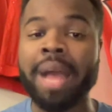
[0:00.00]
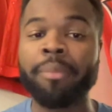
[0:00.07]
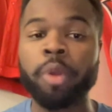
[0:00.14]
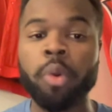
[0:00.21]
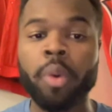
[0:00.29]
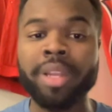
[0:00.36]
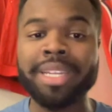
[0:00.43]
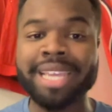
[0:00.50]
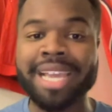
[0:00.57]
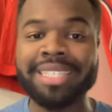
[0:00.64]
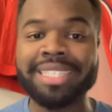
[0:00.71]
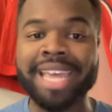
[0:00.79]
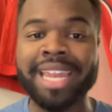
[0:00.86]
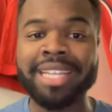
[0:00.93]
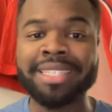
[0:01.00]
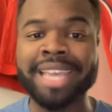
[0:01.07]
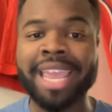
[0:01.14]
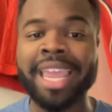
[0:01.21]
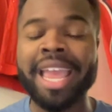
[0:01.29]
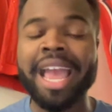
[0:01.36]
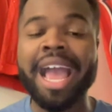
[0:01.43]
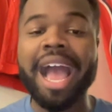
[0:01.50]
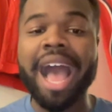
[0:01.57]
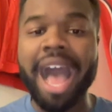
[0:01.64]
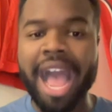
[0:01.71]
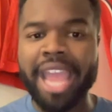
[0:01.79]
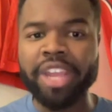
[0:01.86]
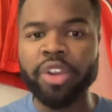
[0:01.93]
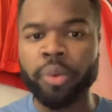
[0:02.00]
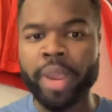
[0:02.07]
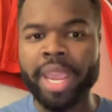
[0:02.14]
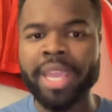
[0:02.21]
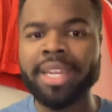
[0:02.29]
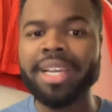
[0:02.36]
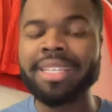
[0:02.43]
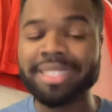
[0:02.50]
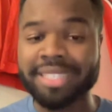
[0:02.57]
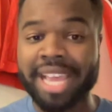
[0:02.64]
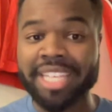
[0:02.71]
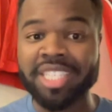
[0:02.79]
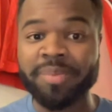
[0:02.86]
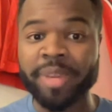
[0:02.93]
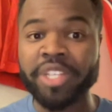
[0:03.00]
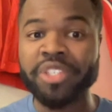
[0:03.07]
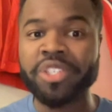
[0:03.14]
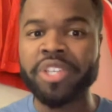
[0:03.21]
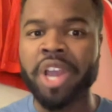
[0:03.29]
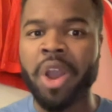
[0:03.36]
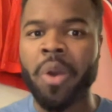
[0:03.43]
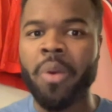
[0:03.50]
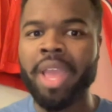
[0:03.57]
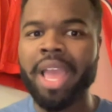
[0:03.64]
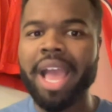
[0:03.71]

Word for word: I'm going to guess that it's a high grade assessment. So,